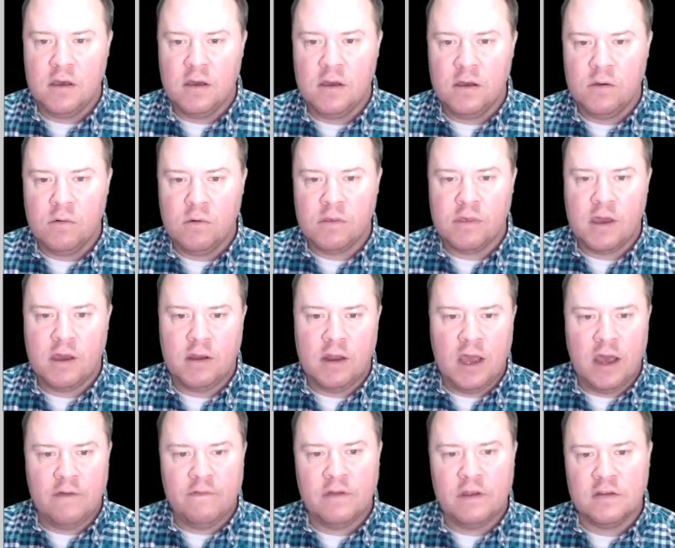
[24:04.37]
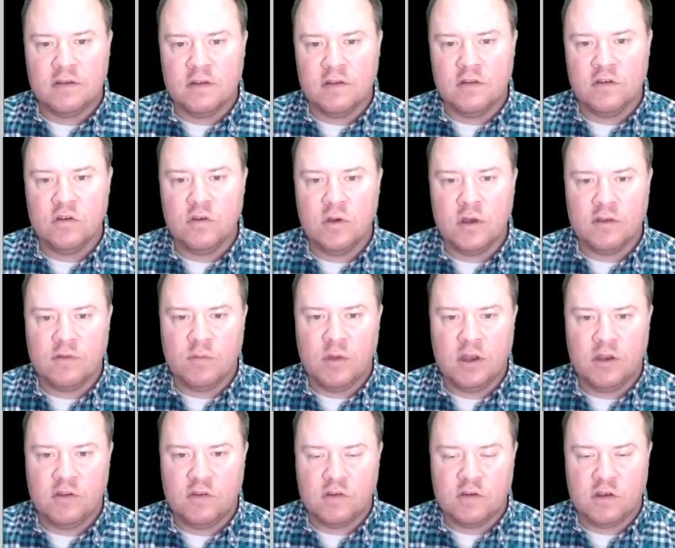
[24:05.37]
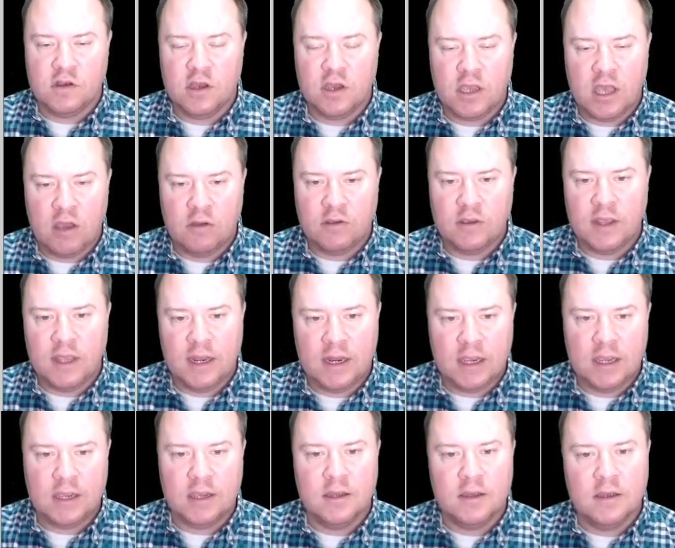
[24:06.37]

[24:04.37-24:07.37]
without having to do as much calculating